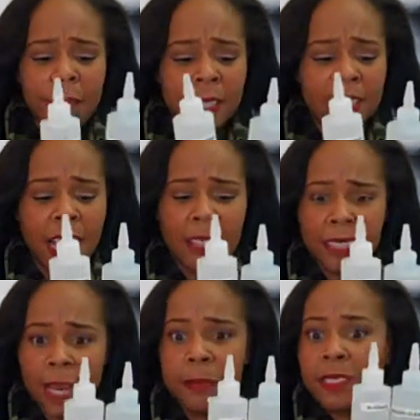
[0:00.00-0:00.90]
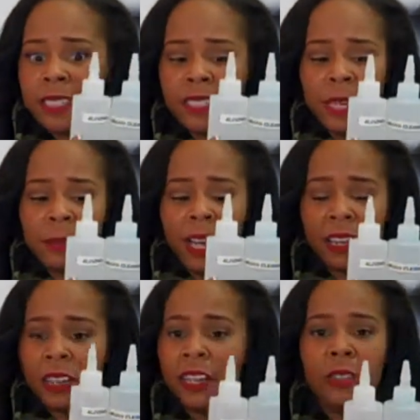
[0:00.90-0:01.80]
because a lot of times it's the same
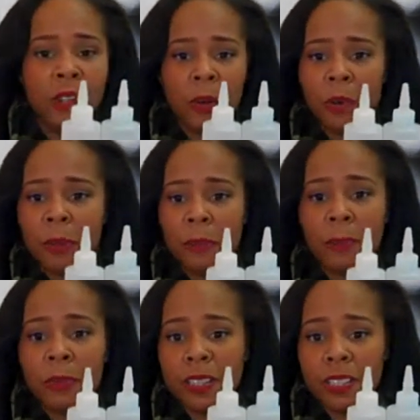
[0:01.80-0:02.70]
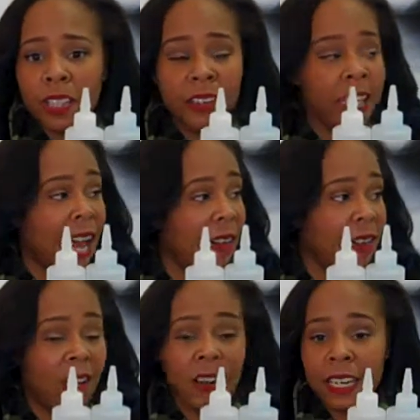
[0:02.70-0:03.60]
color and you don't want to put brush cleaner and
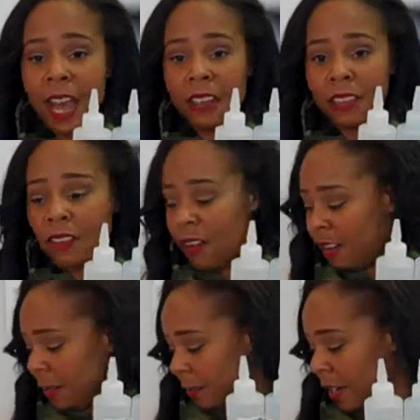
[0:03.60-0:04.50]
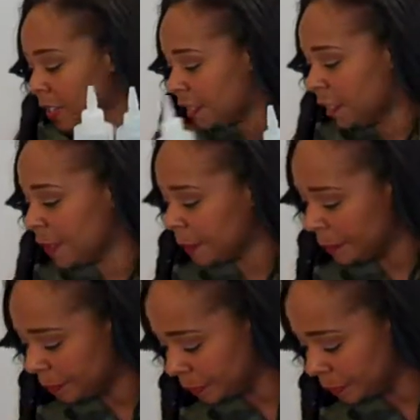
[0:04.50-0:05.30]
alcohol and brush cleaner.